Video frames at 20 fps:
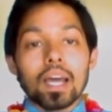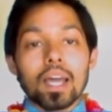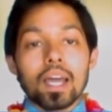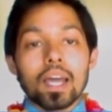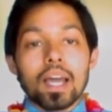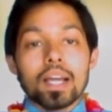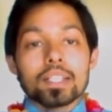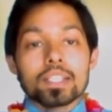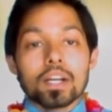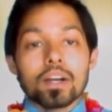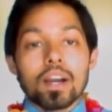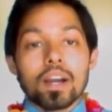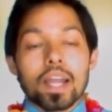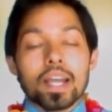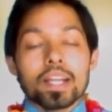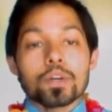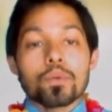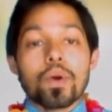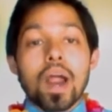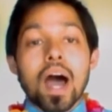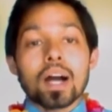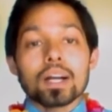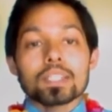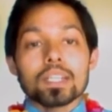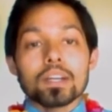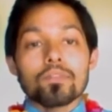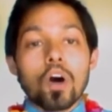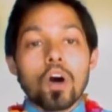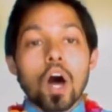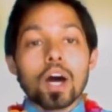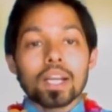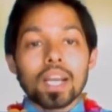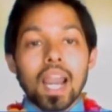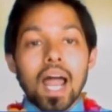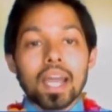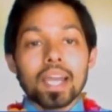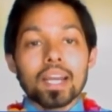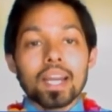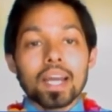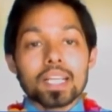interactive
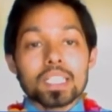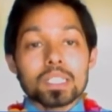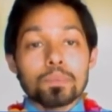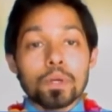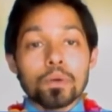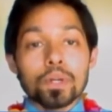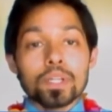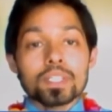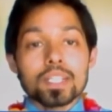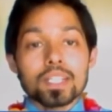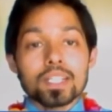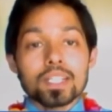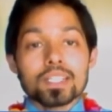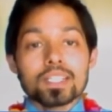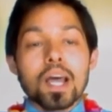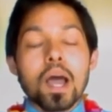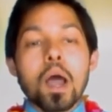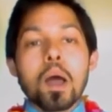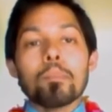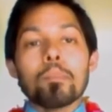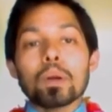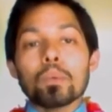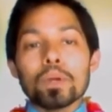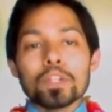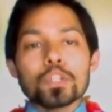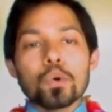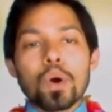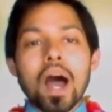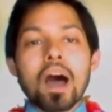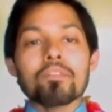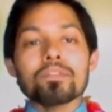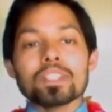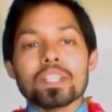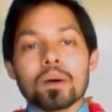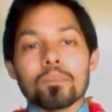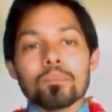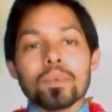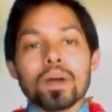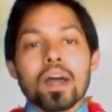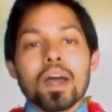online experiences, but we do have
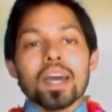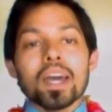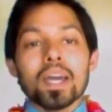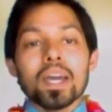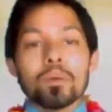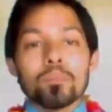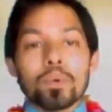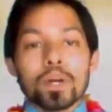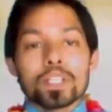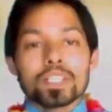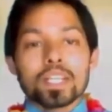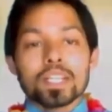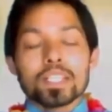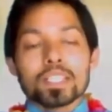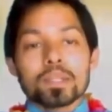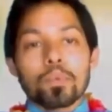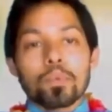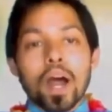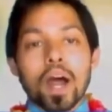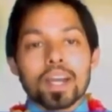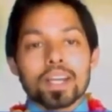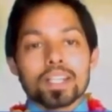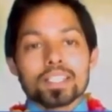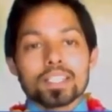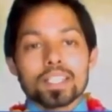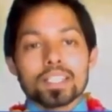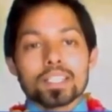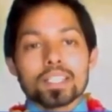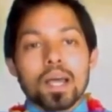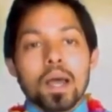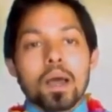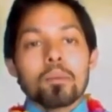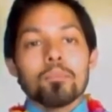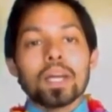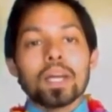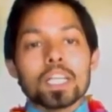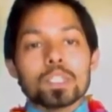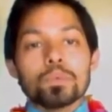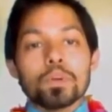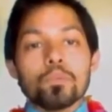some in-person surprises
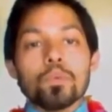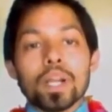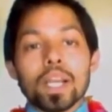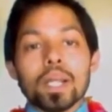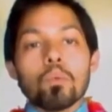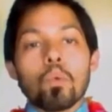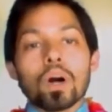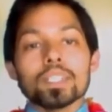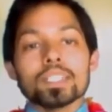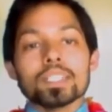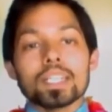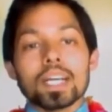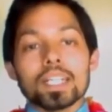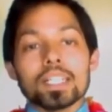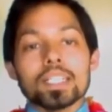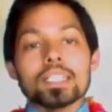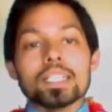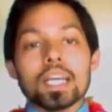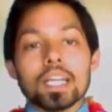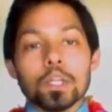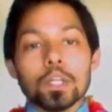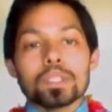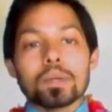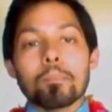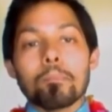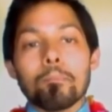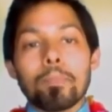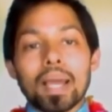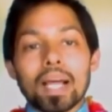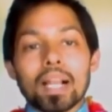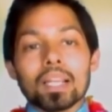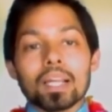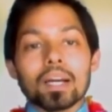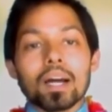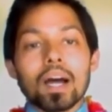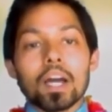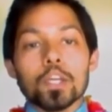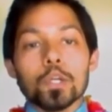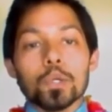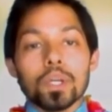because we really want to continue to build
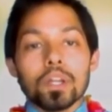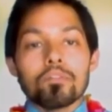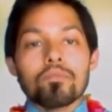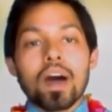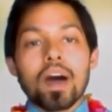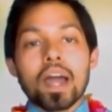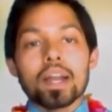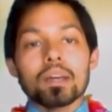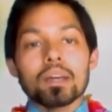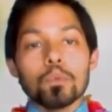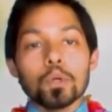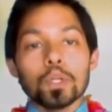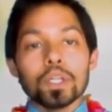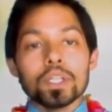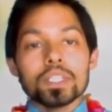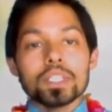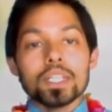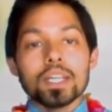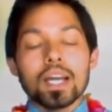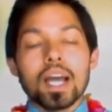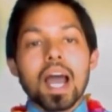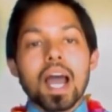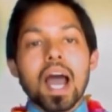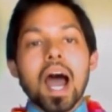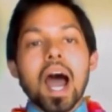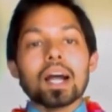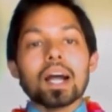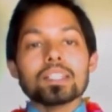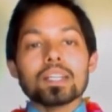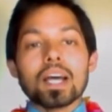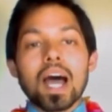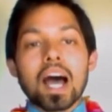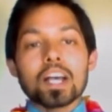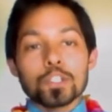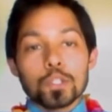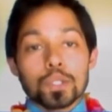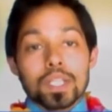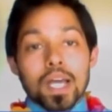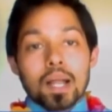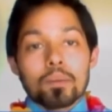a unified community and to, as you
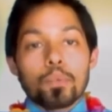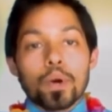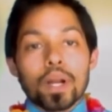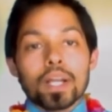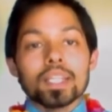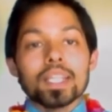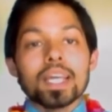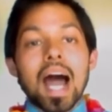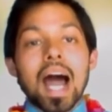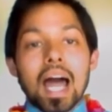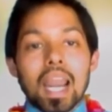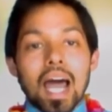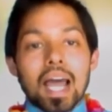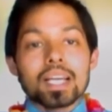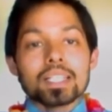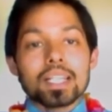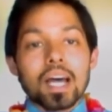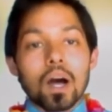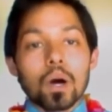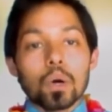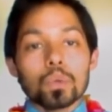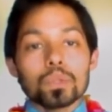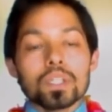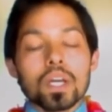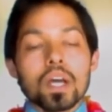said, bring the allies out,